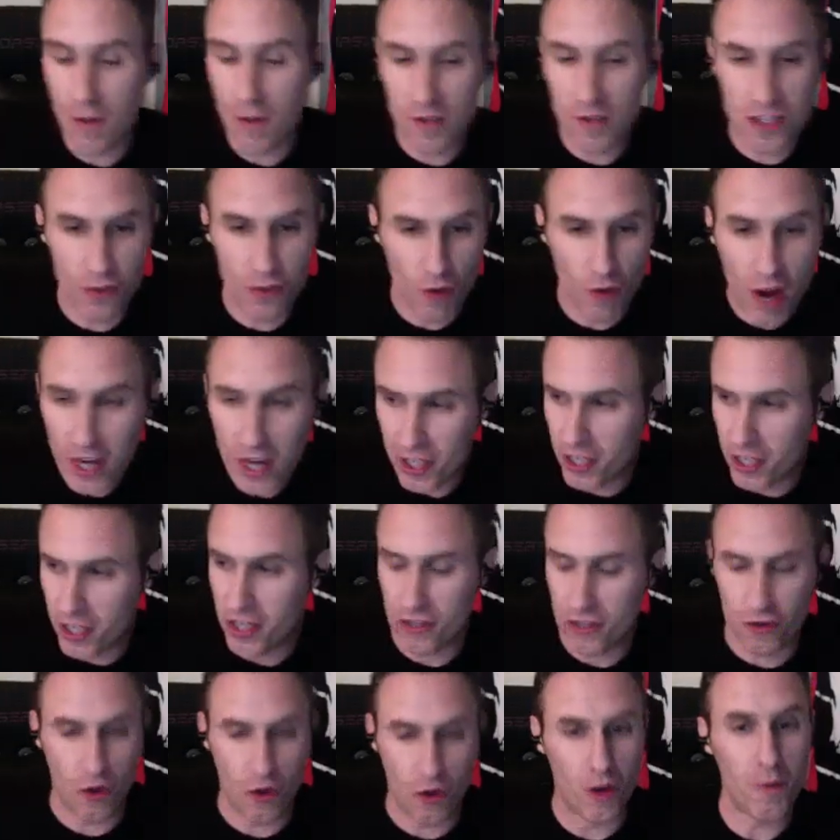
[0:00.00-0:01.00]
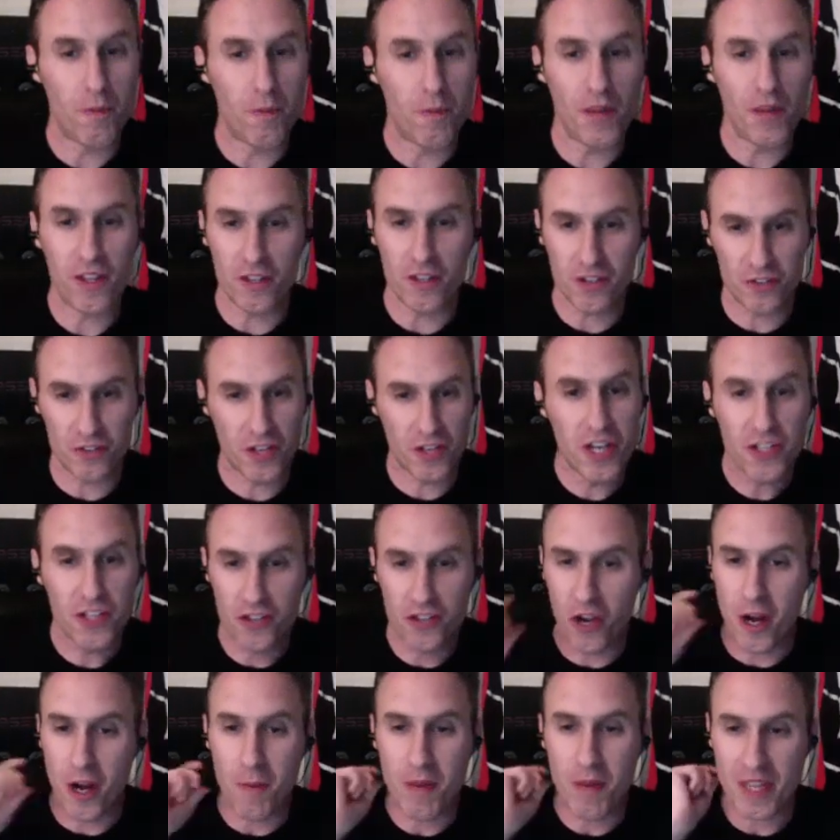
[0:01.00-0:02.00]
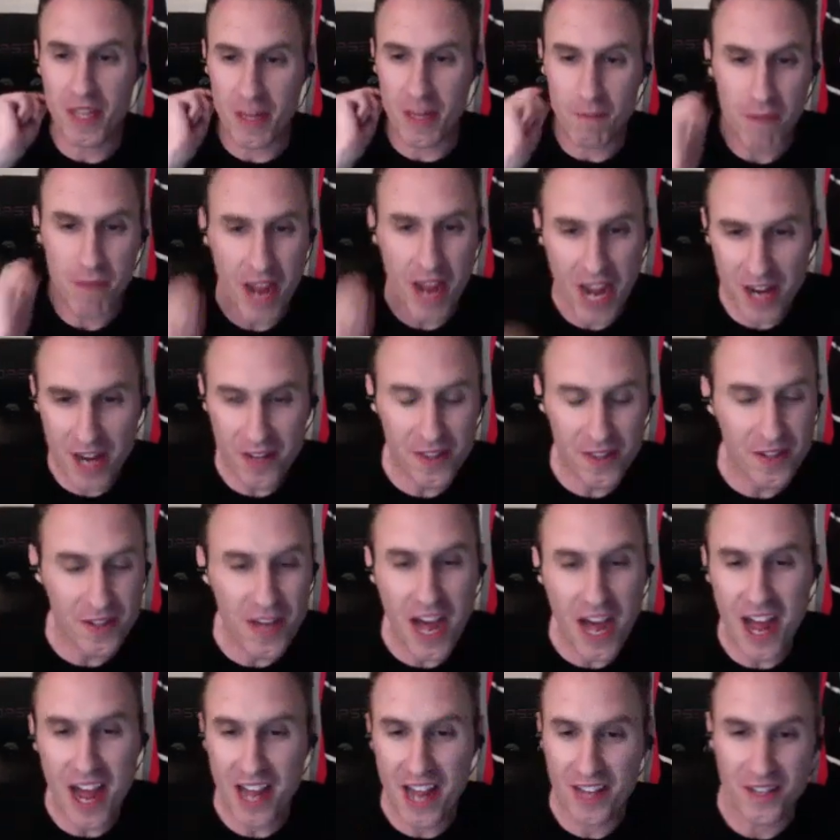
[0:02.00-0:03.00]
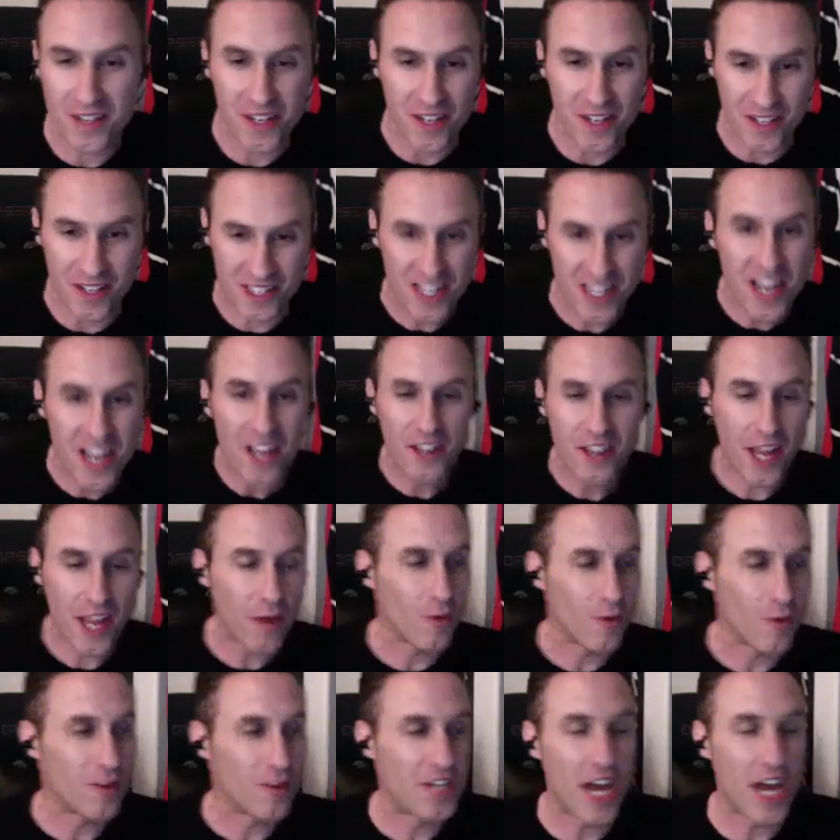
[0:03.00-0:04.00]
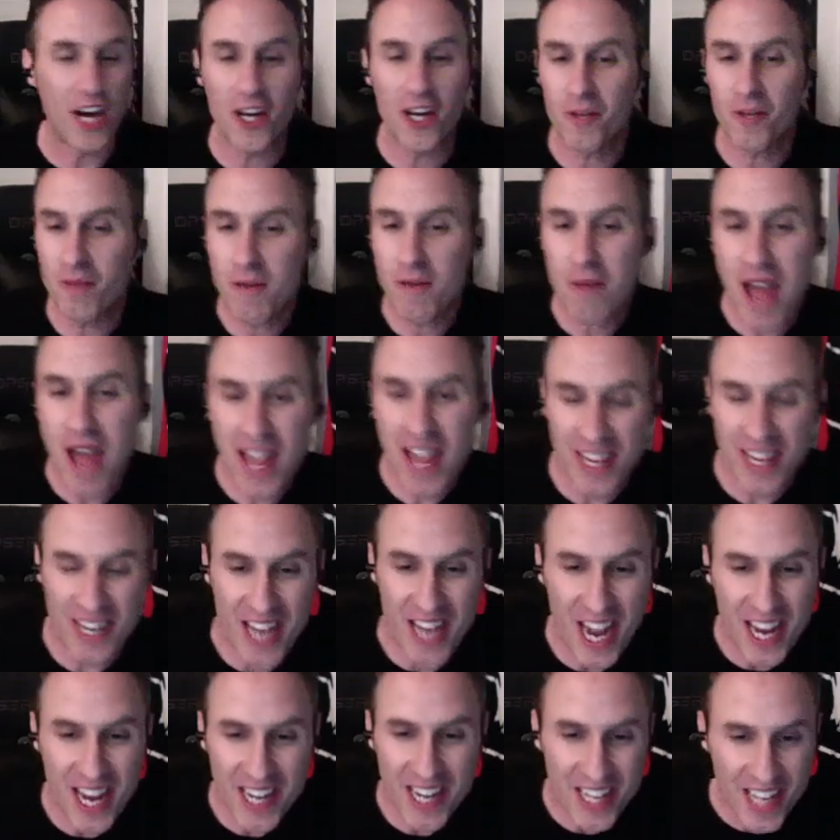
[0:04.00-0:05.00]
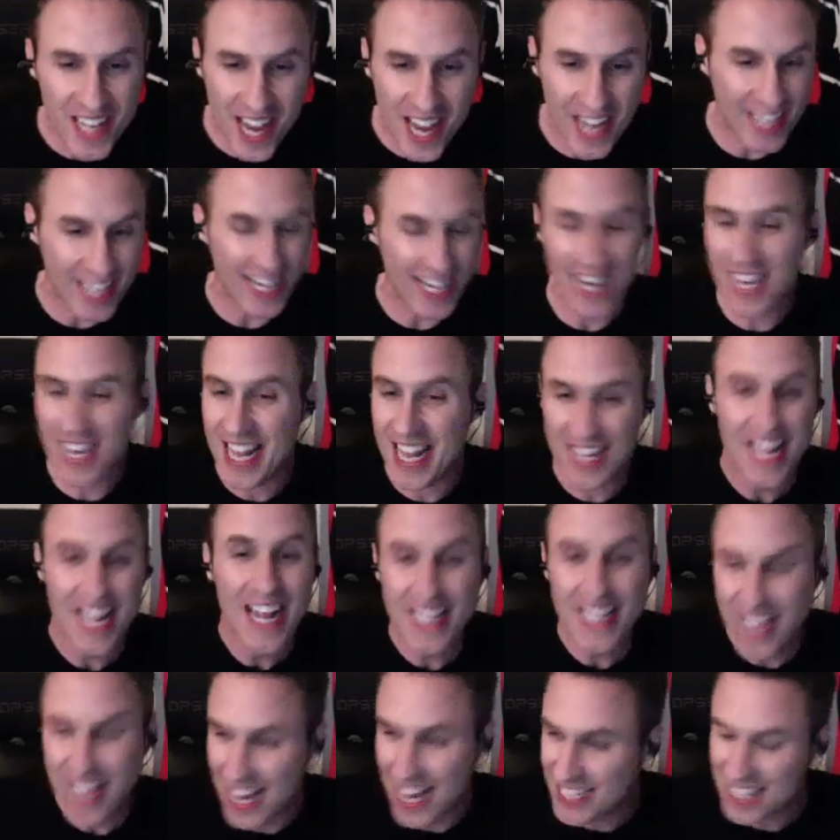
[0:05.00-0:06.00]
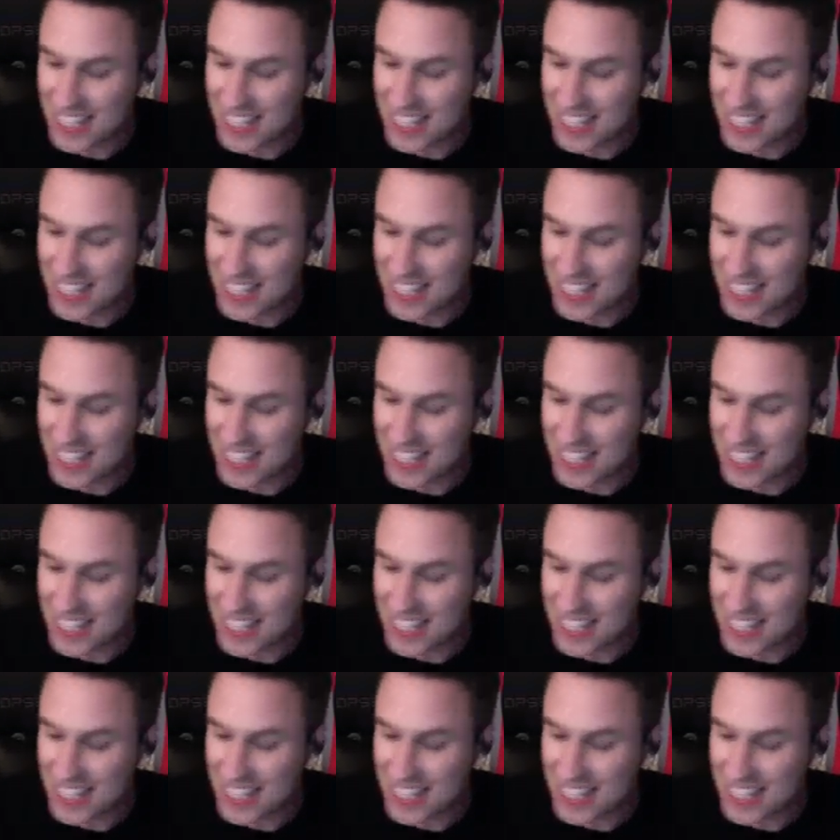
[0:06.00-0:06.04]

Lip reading: was right. He's going to be the man of the 90s. They were telling me back in 88, and that's